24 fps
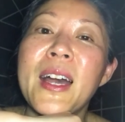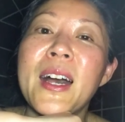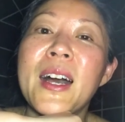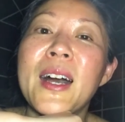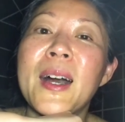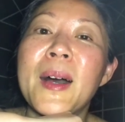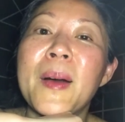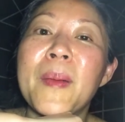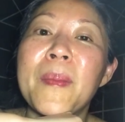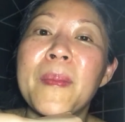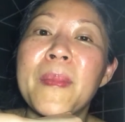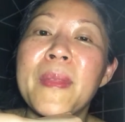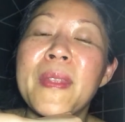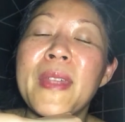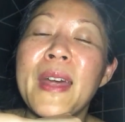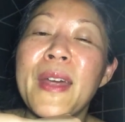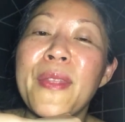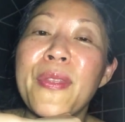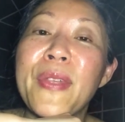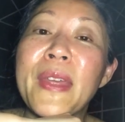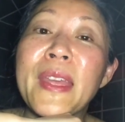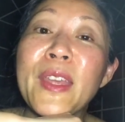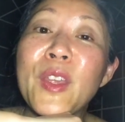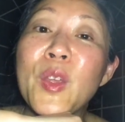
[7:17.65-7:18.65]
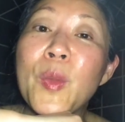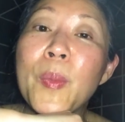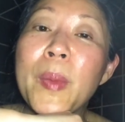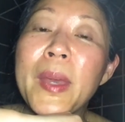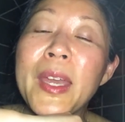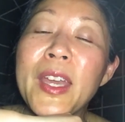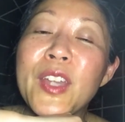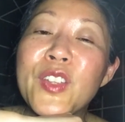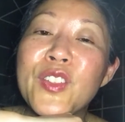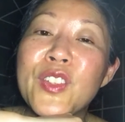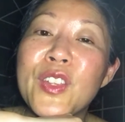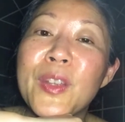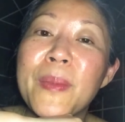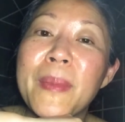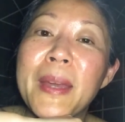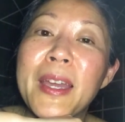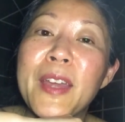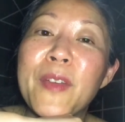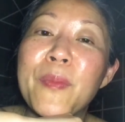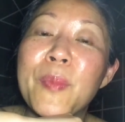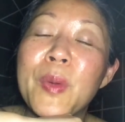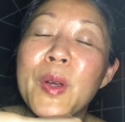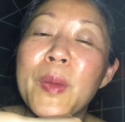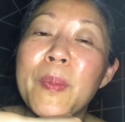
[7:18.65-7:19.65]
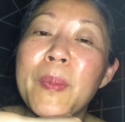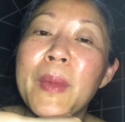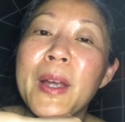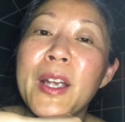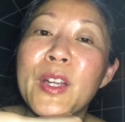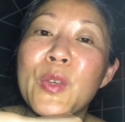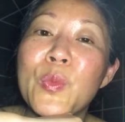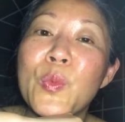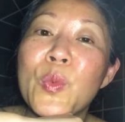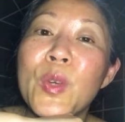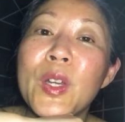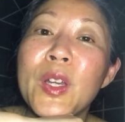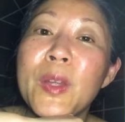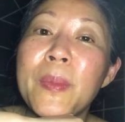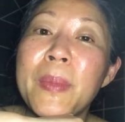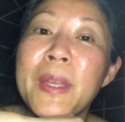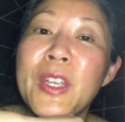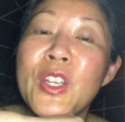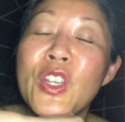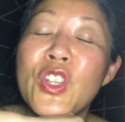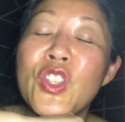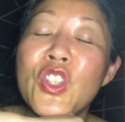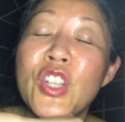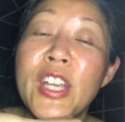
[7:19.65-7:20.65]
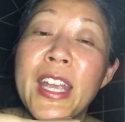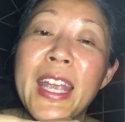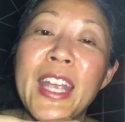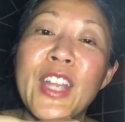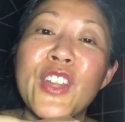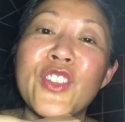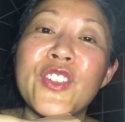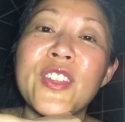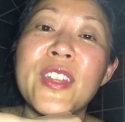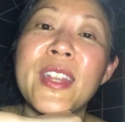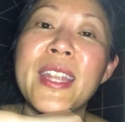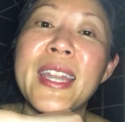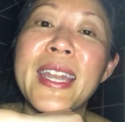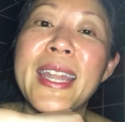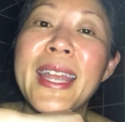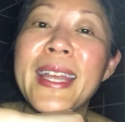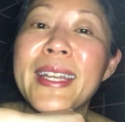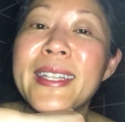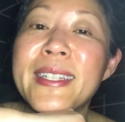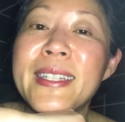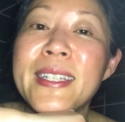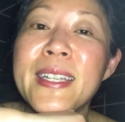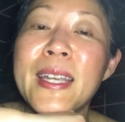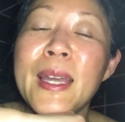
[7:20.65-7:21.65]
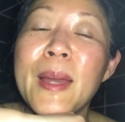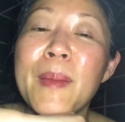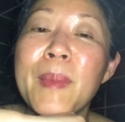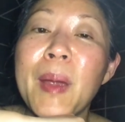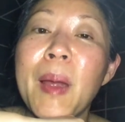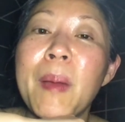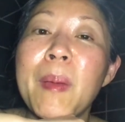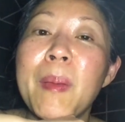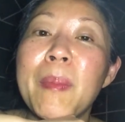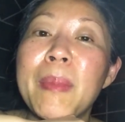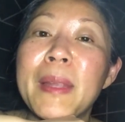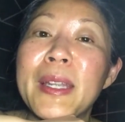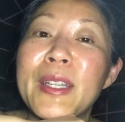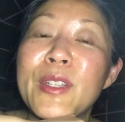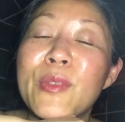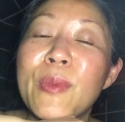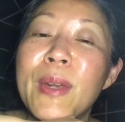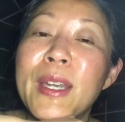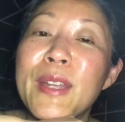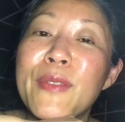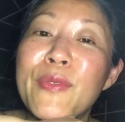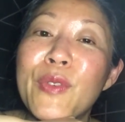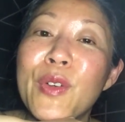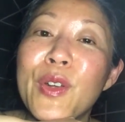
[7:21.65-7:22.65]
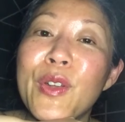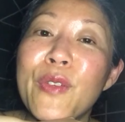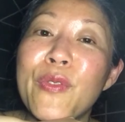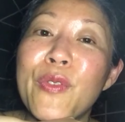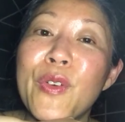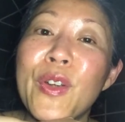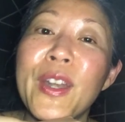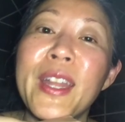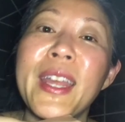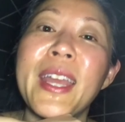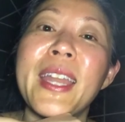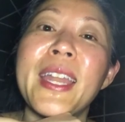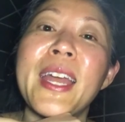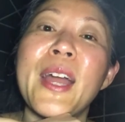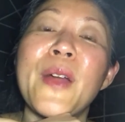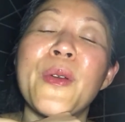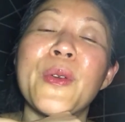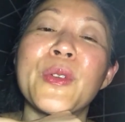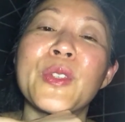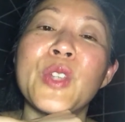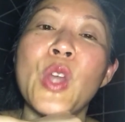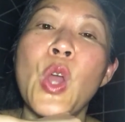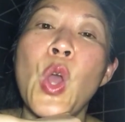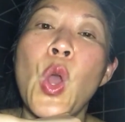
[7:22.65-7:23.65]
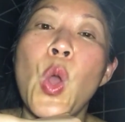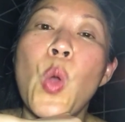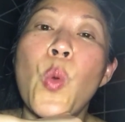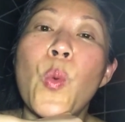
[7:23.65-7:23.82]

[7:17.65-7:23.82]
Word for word: um, that thank you page that you may have bookmarked will be changed in the next probably 24 to 48 hours